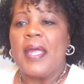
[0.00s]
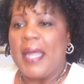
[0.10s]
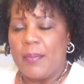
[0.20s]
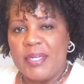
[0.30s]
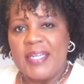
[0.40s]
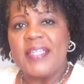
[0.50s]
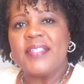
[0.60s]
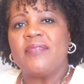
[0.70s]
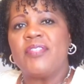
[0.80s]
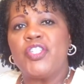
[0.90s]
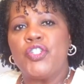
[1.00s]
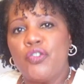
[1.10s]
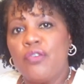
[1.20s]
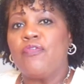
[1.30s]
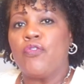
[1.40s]
And because of this
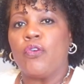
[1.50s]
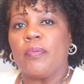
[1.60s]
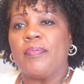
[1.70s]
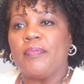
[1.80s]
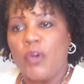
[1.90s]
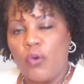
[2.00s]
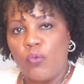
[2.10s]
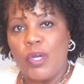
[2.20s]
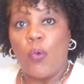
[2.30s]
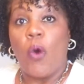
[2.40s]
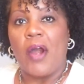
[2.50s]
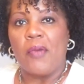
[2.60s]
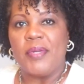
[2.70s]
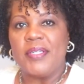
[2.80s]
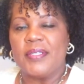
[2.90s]
uniform
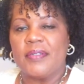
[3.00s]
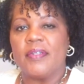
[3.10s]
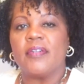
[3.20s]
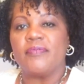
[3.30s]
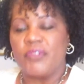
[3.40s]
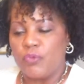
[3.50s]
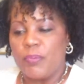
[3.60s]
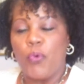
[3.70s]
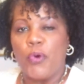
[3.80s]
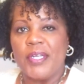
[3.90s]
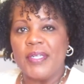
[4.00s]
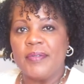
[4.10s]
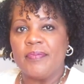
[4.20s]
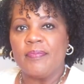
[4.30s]
requirement of reporting,